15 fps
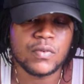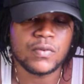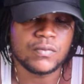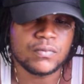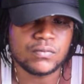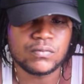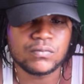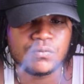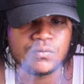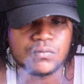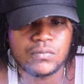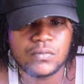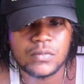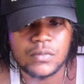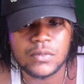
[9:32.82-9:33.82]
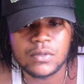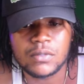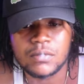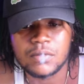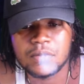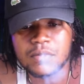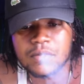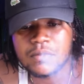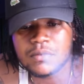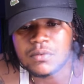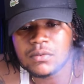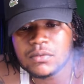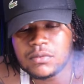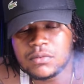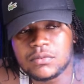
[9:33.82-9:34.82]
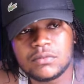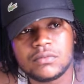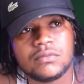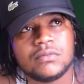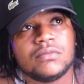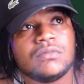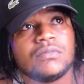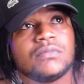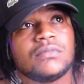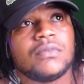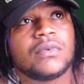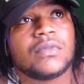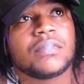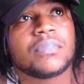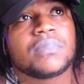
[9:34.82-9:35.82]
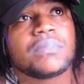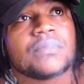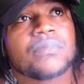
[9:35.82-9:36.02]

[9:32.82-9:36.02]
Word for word: How did how did it feel, right? getting your first,